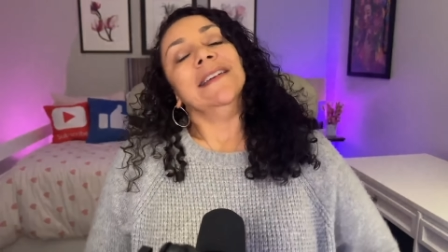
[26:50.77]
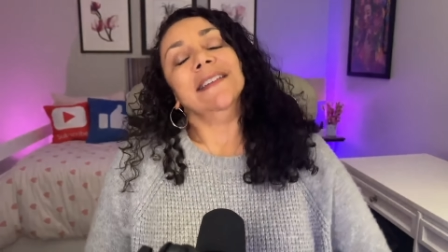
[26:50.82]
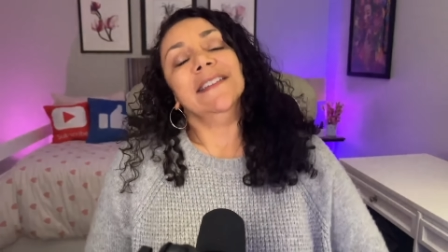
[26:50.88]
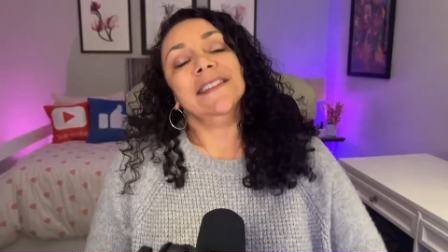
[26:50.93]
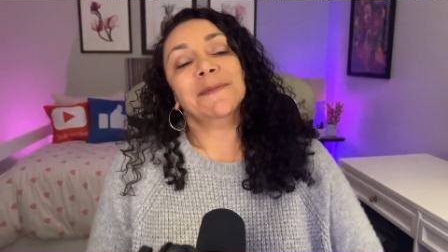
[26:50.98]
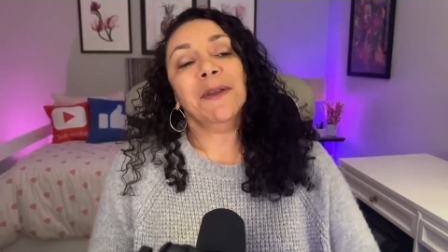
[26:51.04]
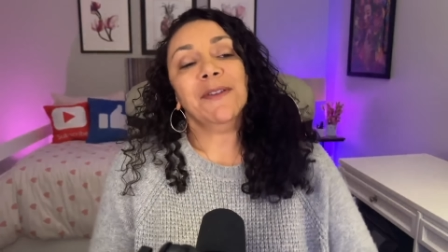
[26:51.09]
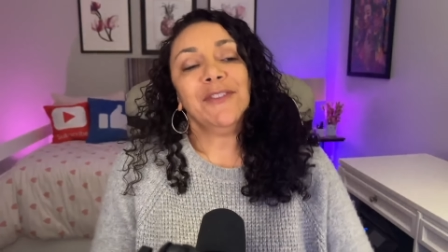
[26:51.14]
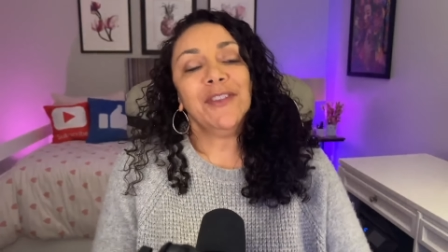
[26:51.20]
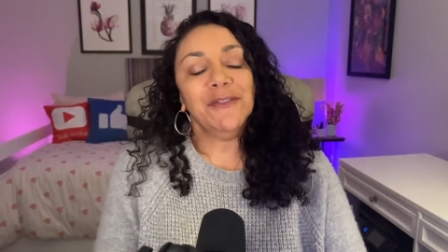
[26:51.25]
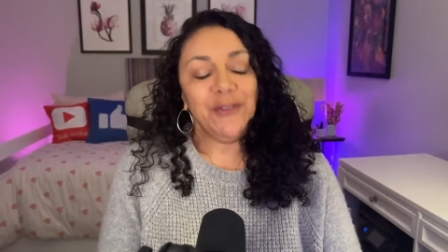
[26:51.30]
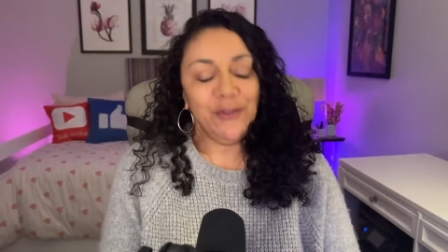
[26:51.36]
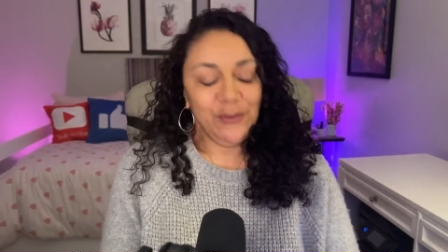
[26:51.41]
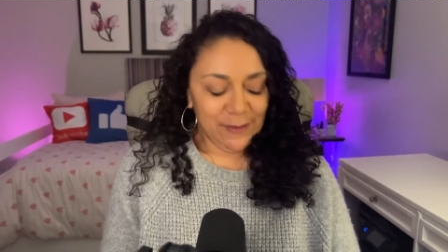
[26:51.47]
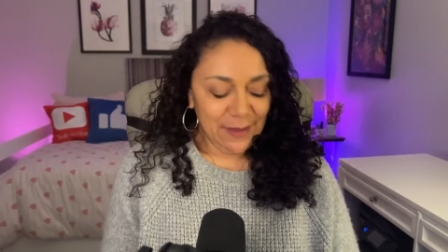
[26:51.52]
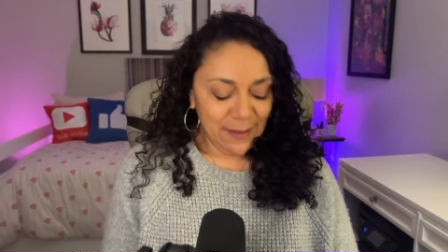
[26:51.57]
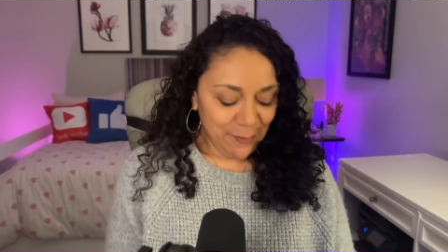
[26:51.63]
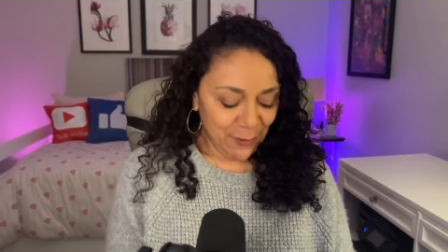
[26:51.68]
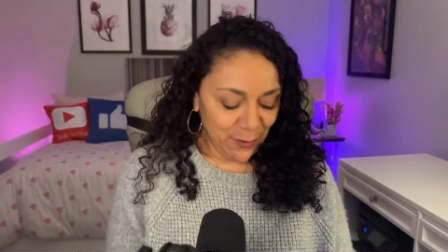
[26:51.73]
Especially if you
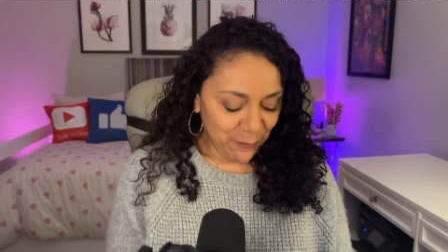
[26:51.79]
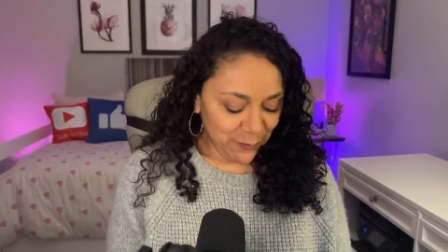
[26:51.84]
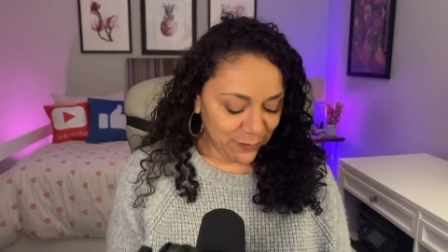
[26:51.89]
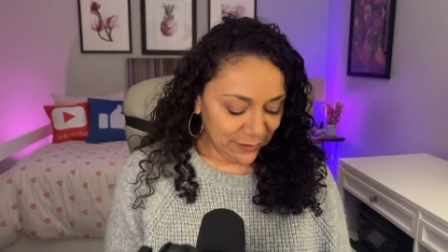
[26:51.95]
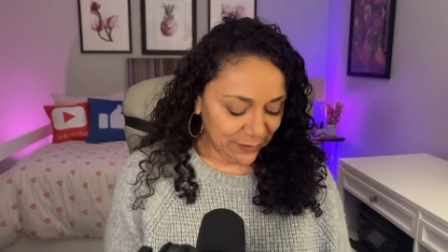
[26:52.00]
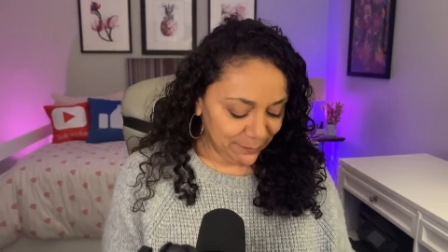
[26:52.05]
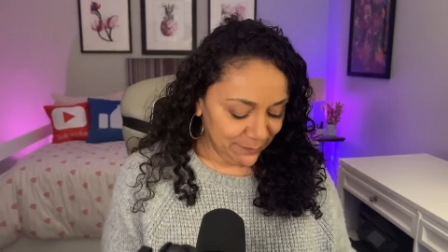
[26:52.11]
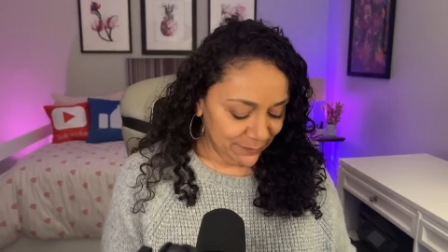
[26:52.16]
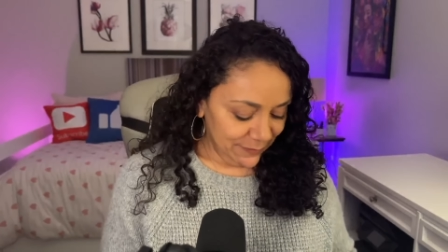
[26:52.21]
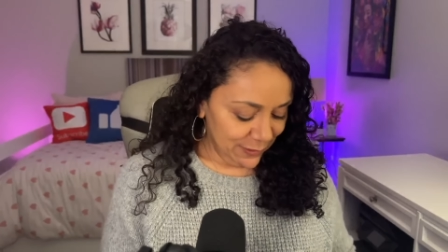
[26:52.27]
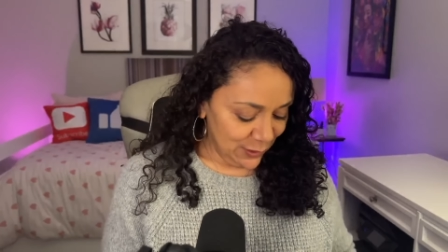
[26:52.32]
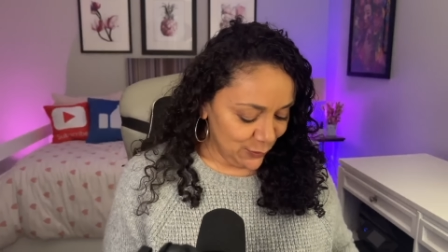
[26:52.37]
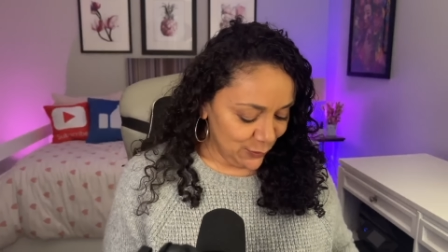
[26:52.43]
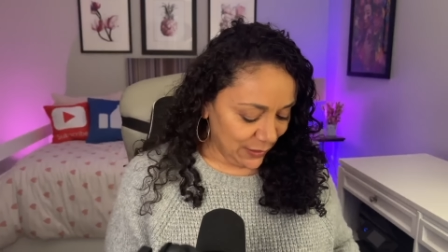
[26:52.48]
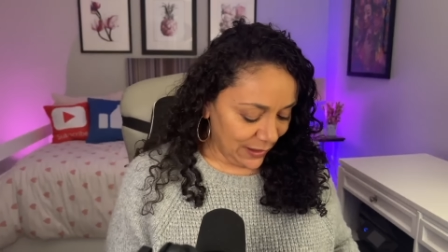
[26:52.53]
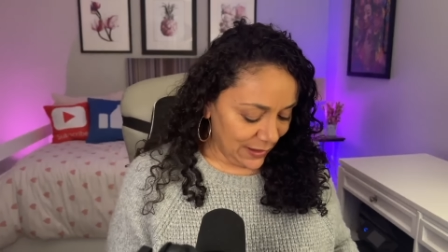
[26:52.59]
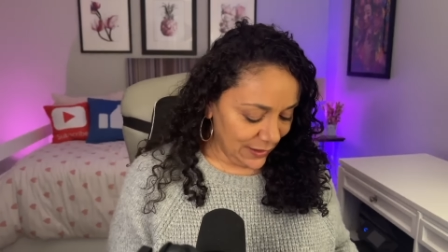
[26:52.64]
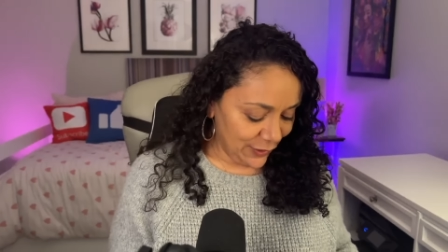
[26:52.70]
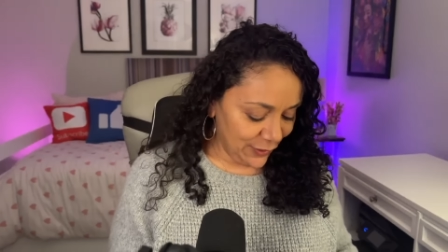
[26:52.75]
send home one of them
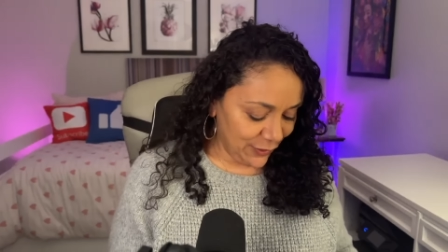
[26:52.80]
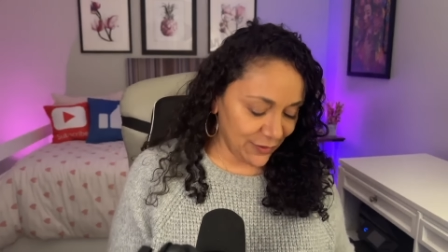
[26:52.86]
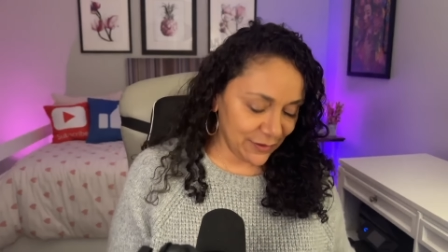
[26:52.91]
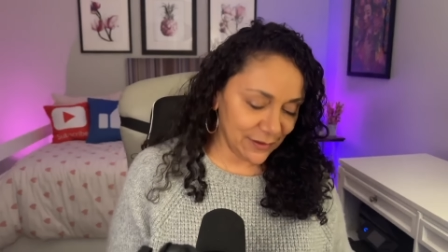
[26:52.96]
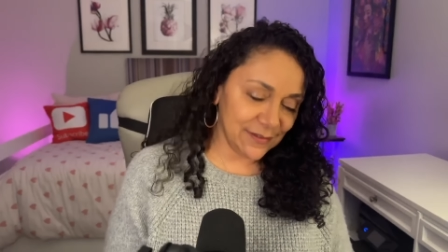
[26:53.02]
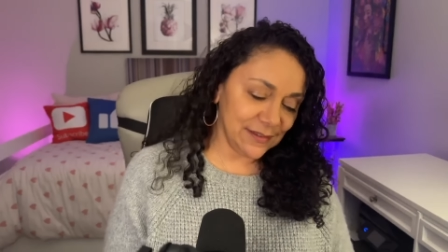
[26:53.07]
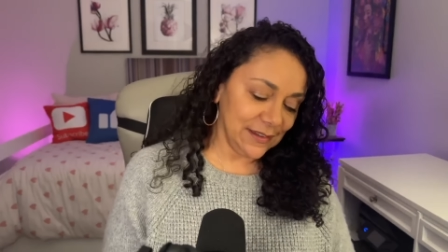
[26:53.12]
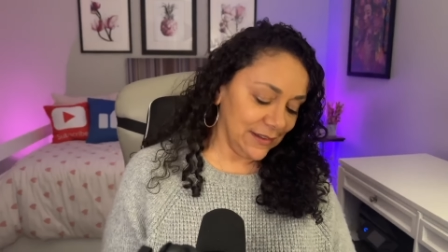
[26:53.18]
UK girls,